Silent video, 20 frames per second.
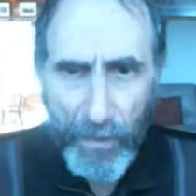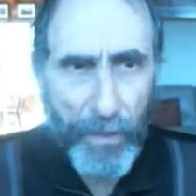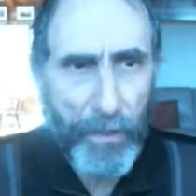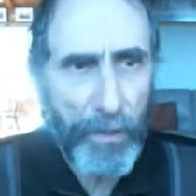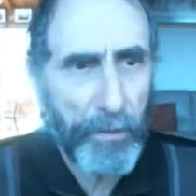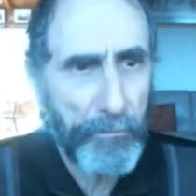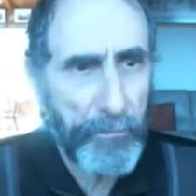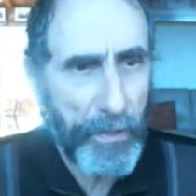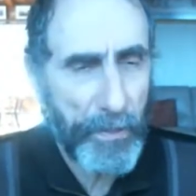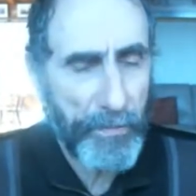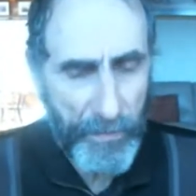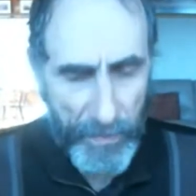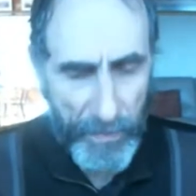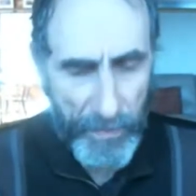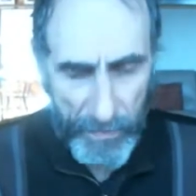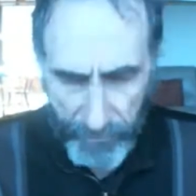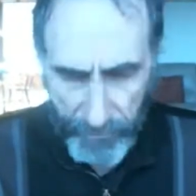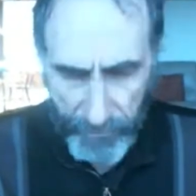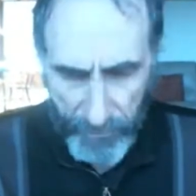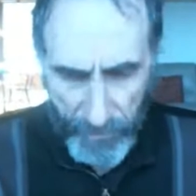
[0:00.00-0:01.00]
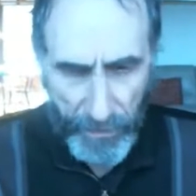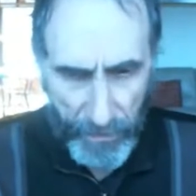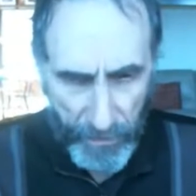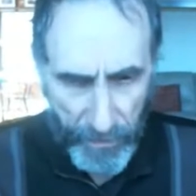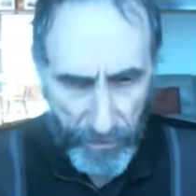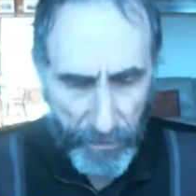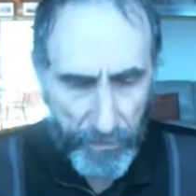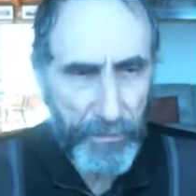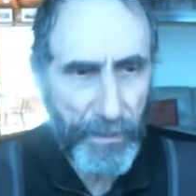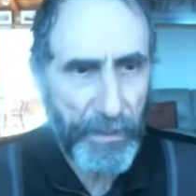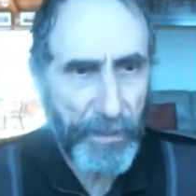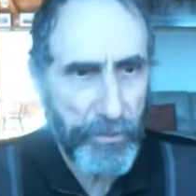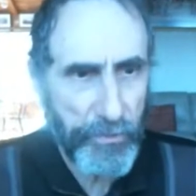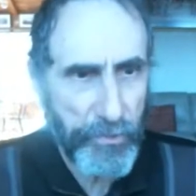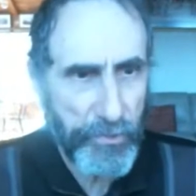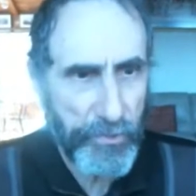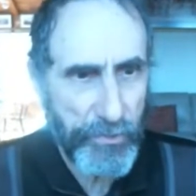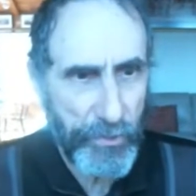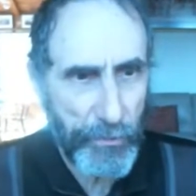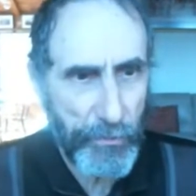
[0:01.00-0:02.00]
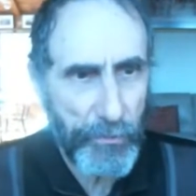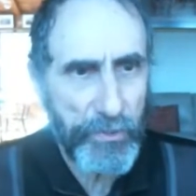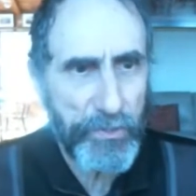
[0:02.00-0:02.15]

um, and that may uh, may interest you.